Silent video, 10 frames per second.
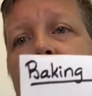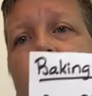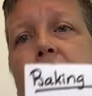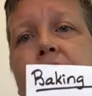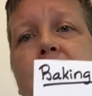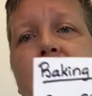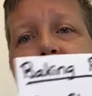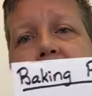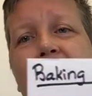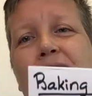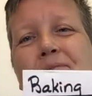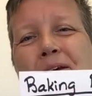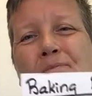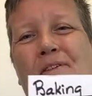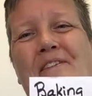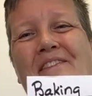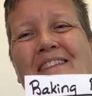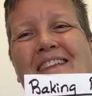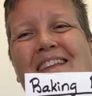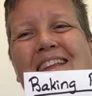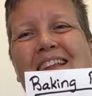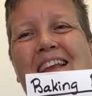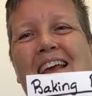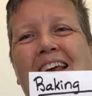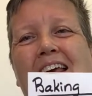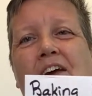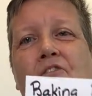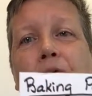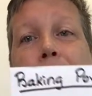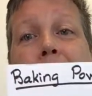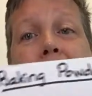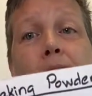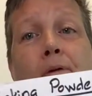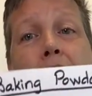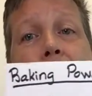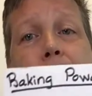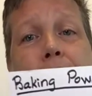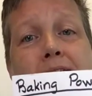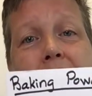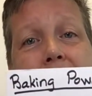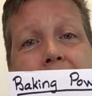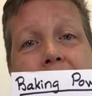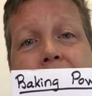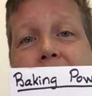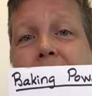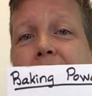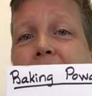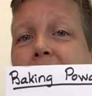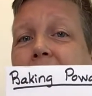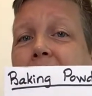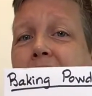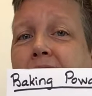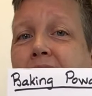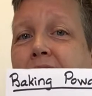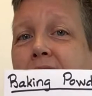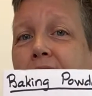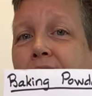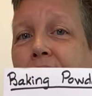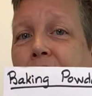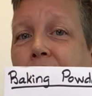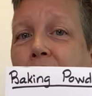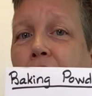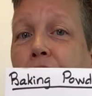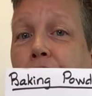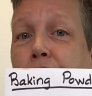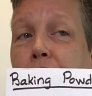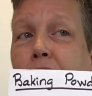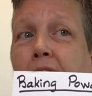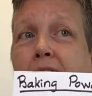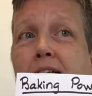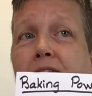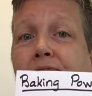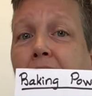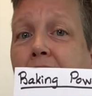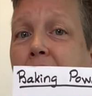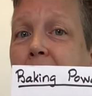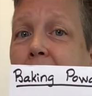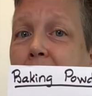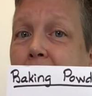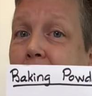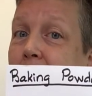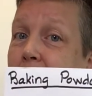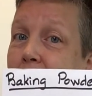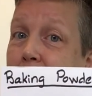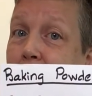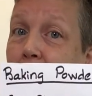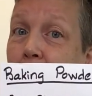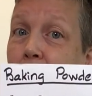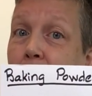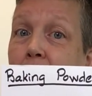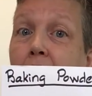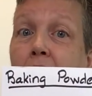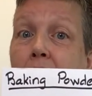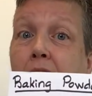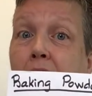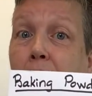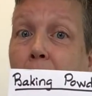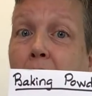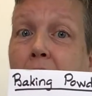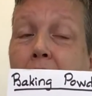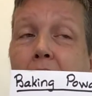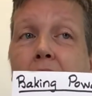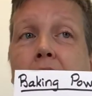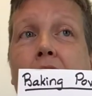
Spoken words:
on this side of the paper for baking powder biscuits. This is a food that is found in the South in America.